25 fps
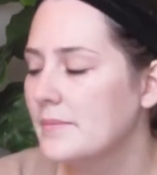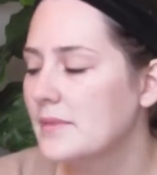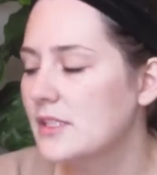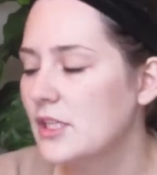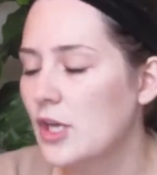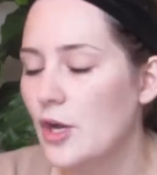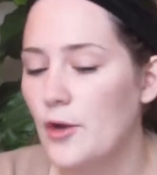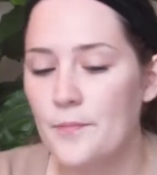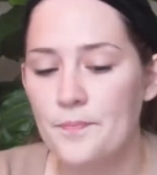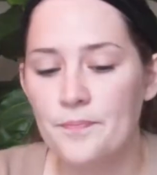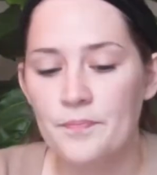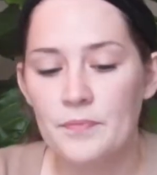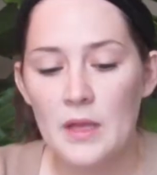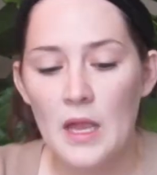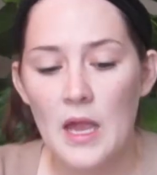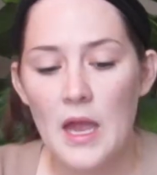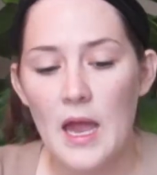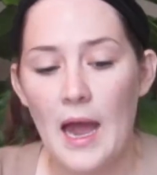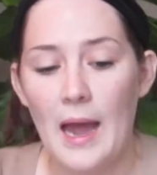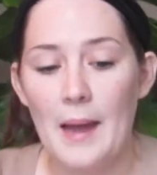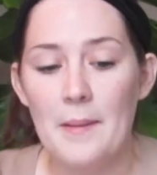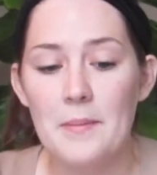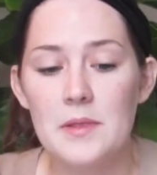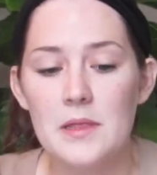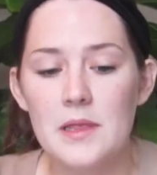So
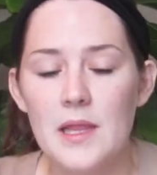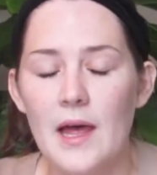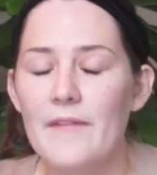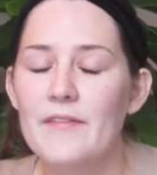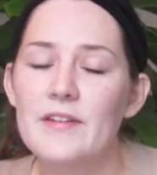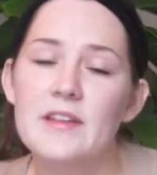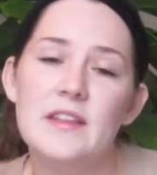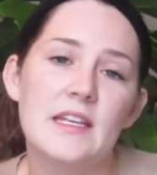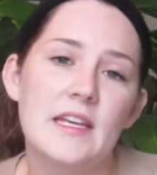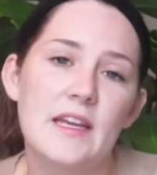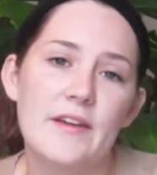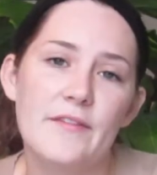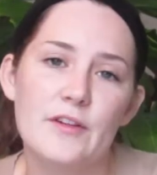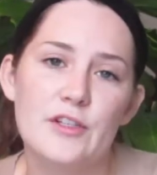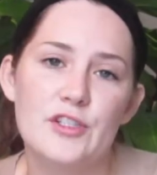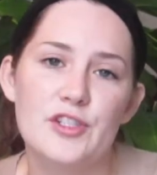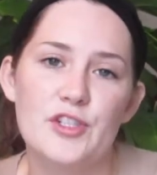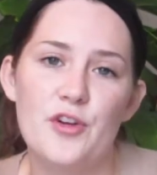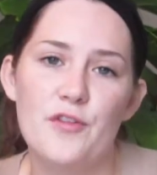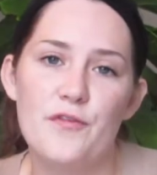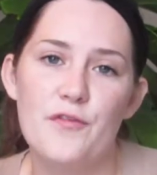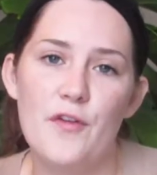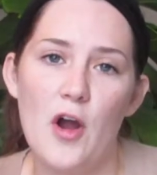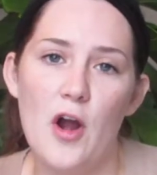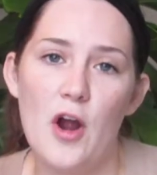I'm loving The Giver
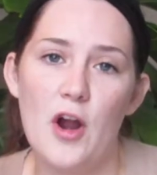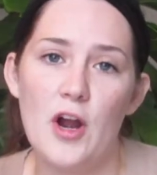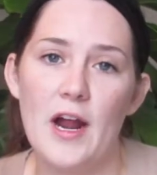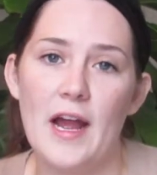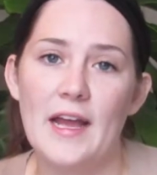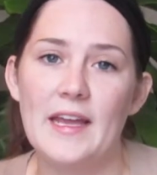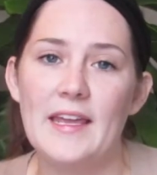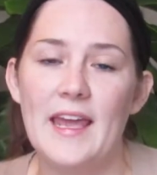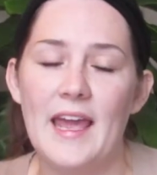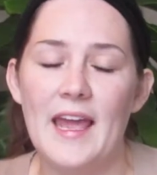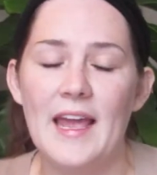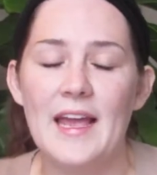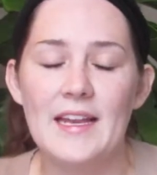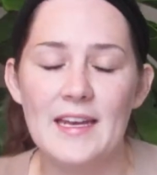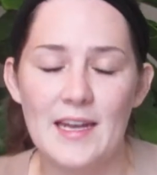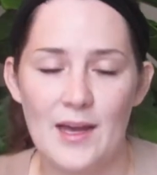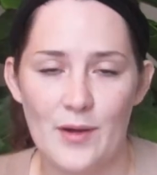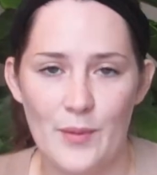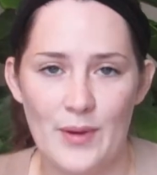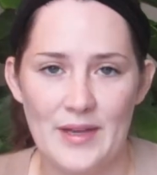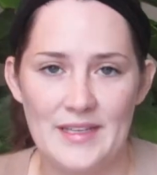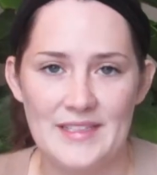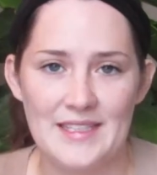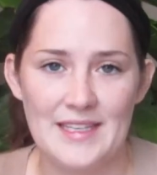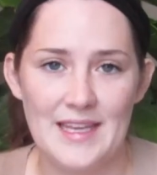so far. I cannot
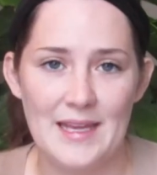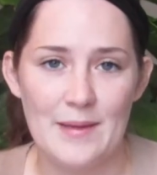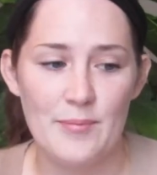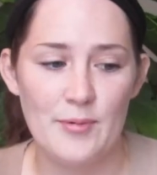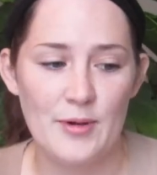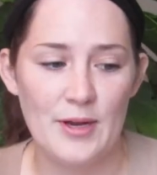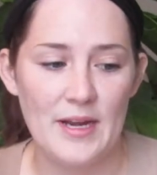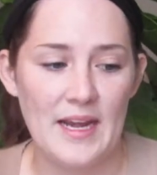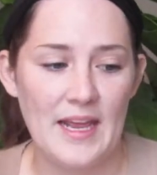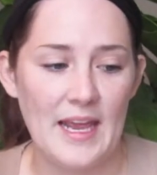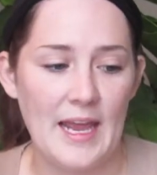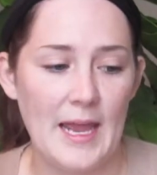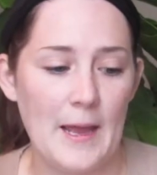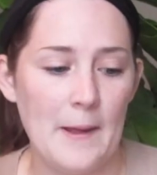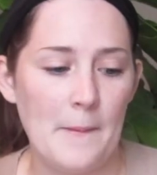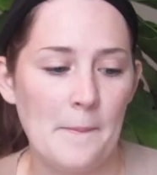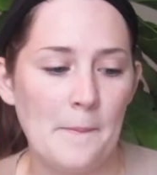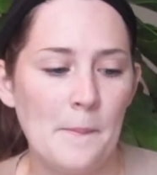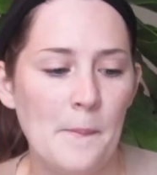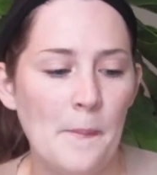wait to keep reading it.